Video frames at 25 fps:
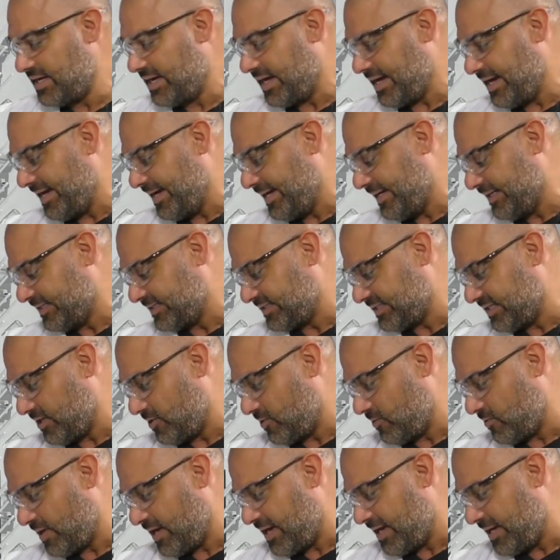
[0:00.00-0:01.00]
Uh,
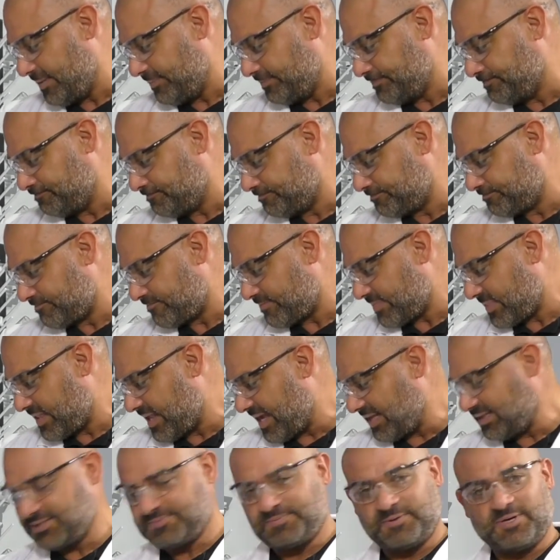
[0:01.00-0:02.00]
so um,
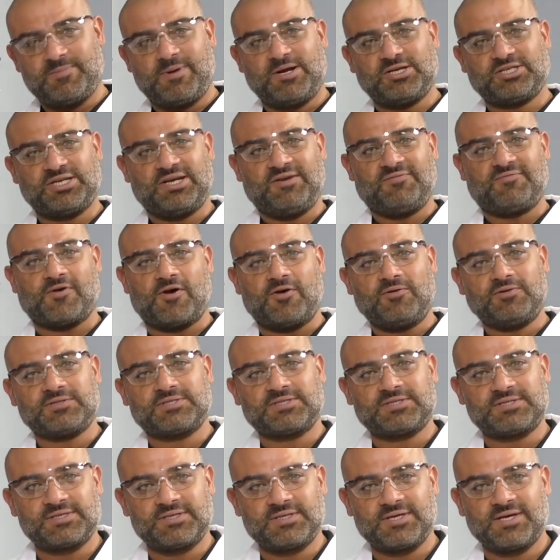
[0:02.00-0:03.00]
that's pretty much it,
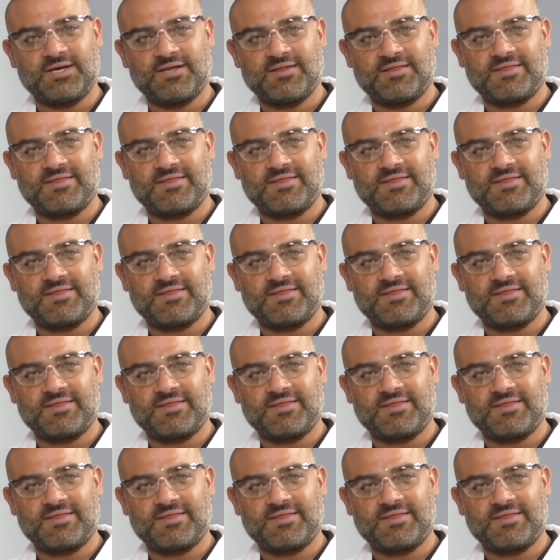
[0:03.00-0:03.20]
folks.